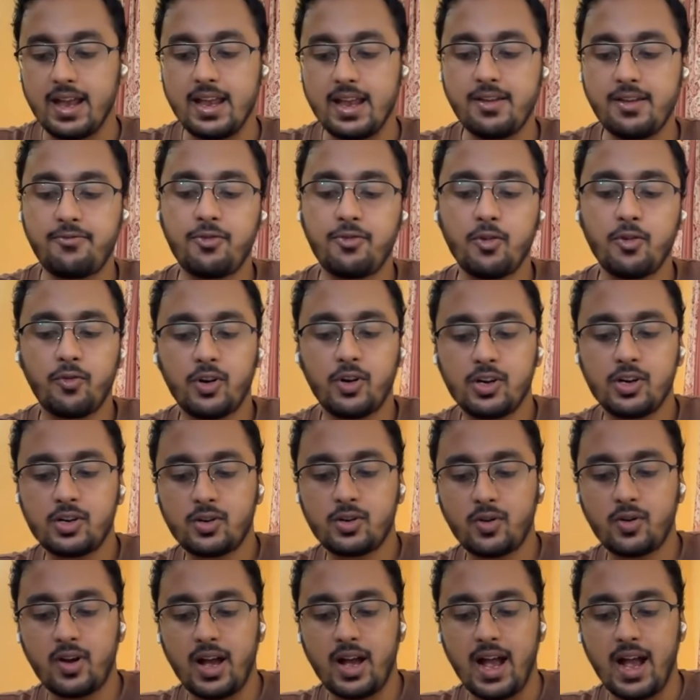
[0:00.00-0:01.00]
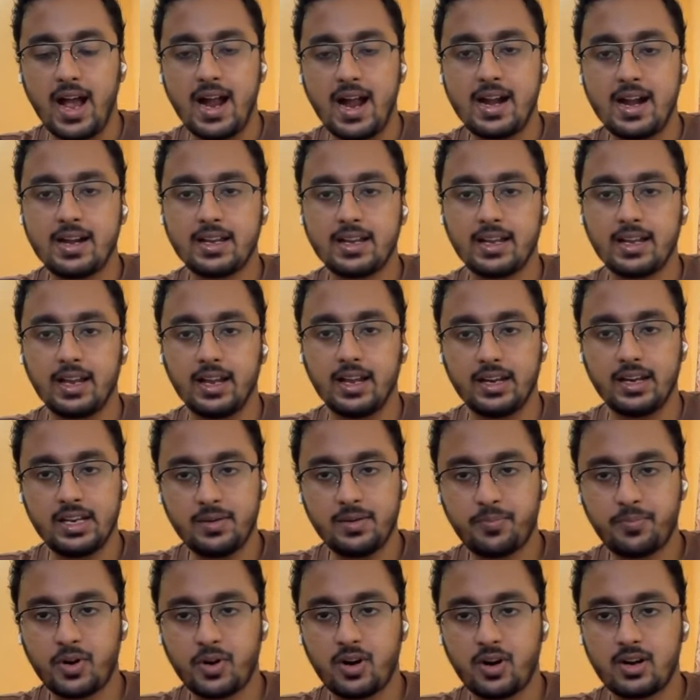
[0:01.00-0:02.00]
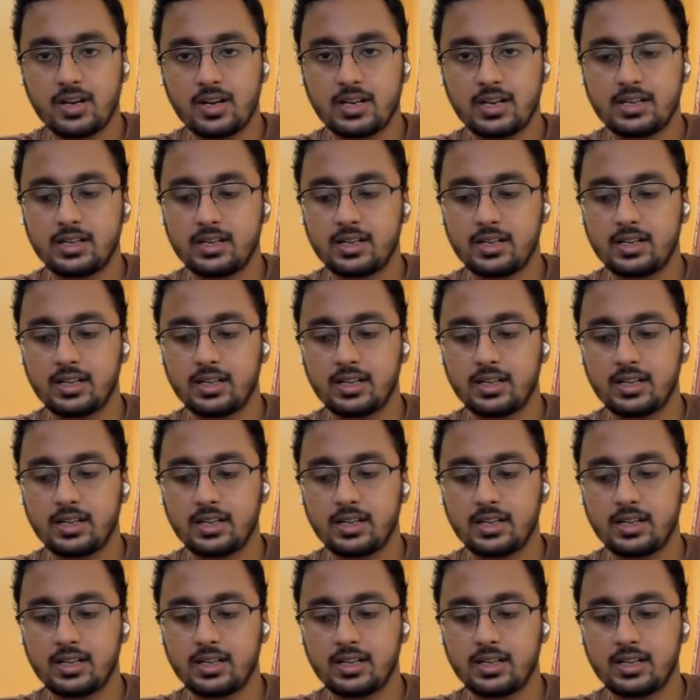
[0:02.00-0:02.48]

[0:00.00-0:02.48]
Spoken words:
if you want to add any product